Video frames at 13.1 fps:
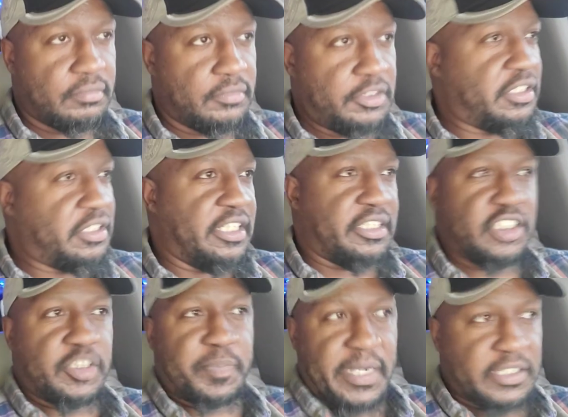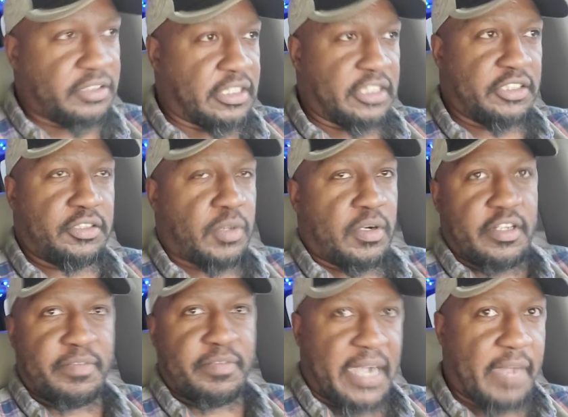You think you're special because you quoted
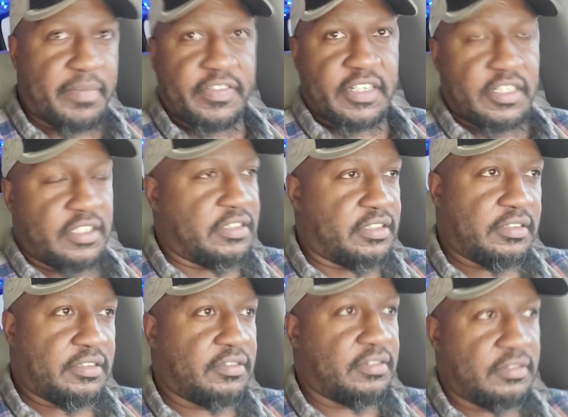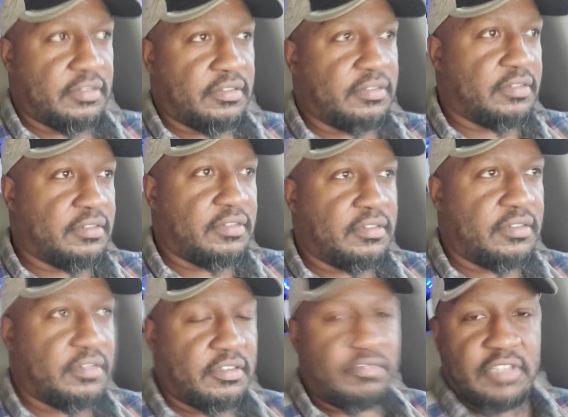a Bible verse?
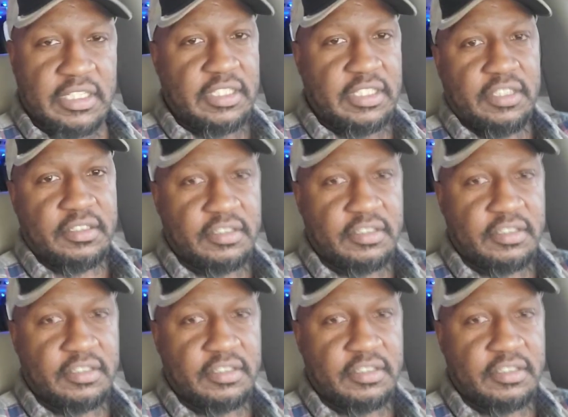Really?